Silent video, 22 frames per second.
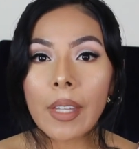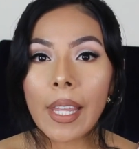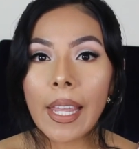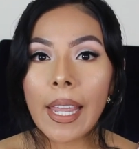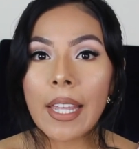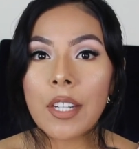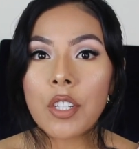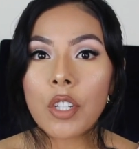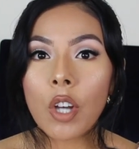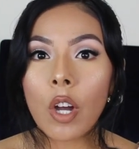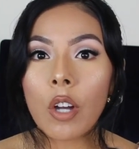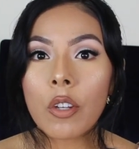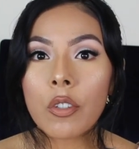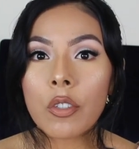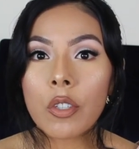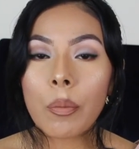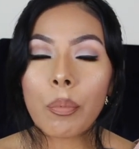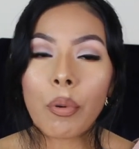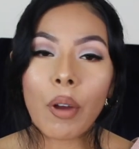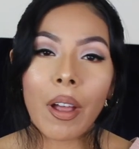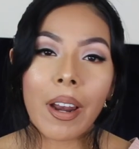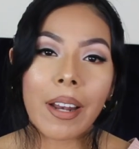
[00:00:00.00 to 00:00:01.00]
and
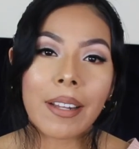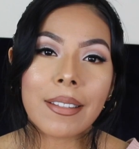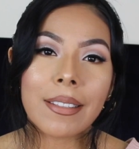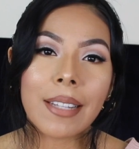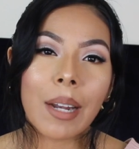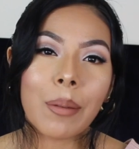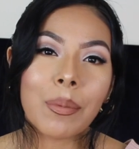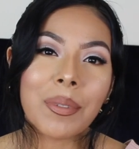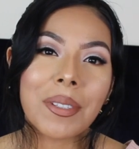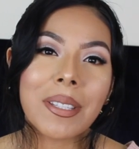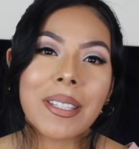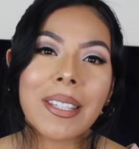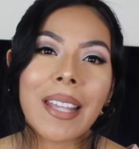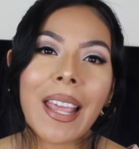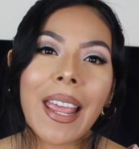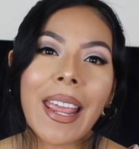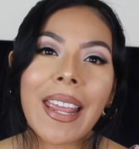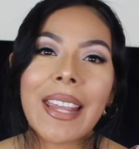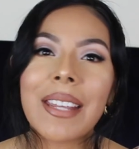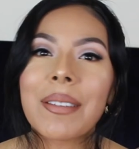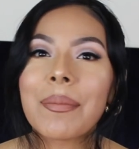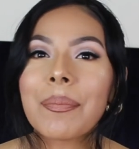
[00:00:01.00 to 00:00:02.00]
also products that I would
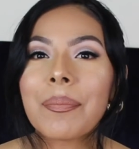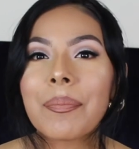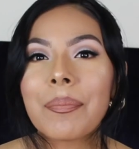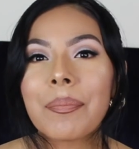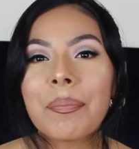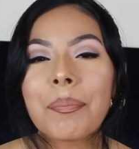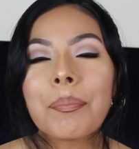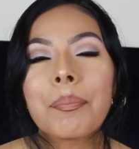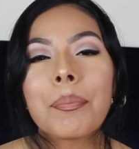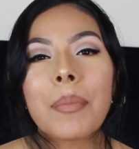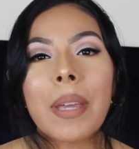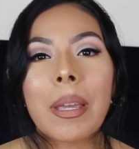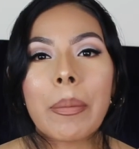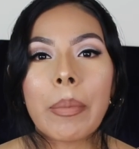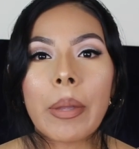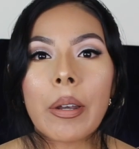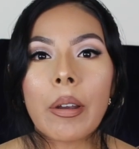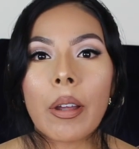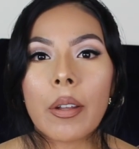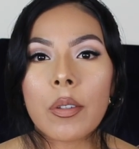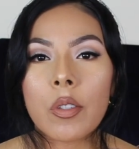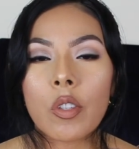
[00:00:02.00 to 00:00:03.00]
say mm,
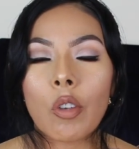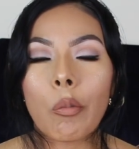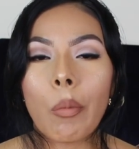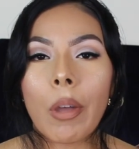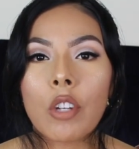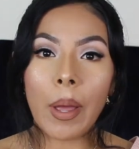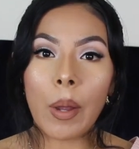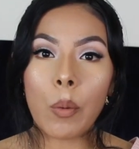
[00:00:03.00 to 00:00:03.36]
maybe not so much.